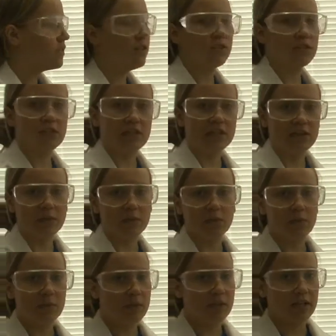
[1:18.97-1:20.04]
Usually there
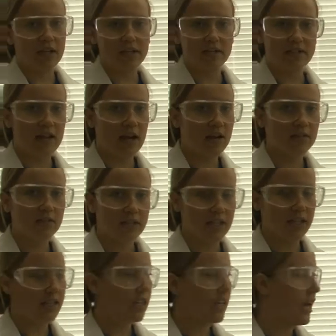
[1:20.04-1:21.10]
will be a sound
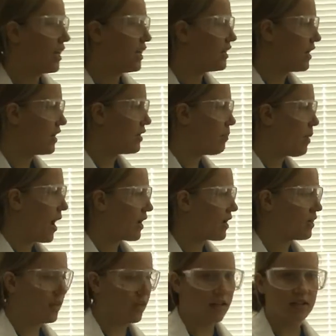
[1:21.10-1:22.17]
to indicate that the
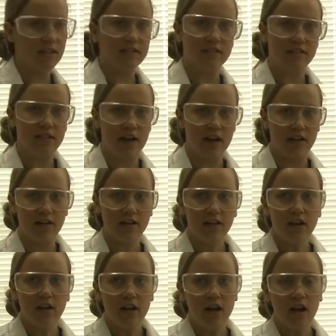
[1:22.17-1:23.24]
pack is
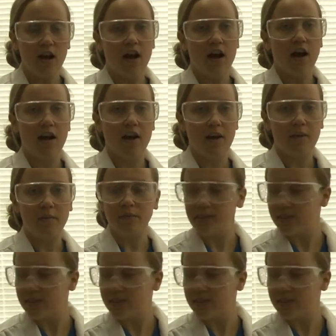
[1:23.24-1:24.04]
done um,